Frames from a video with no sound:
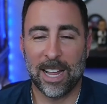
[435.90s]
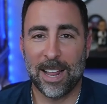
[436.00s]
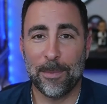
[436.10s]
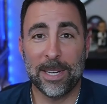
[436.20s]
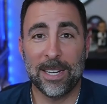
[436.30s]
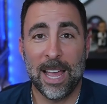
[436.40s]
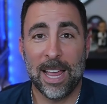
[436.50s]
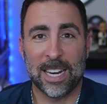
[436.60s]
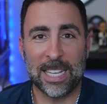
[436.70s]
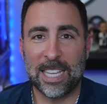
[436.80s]
I, I mean,
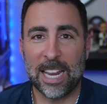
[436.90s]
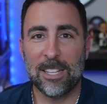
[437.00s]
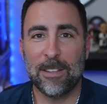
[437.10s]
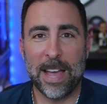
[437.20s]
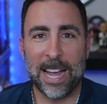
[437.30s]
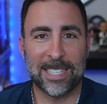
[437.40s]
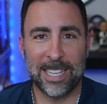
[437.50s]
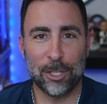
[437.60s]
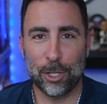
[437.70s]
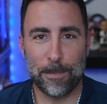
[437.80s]
let's get into
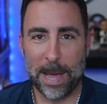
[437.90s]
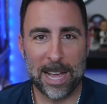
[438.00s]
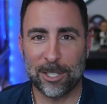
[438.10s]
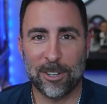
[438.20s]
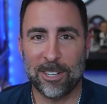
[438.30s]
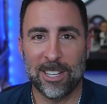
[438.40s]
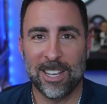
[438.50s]
vaccines, you bastard.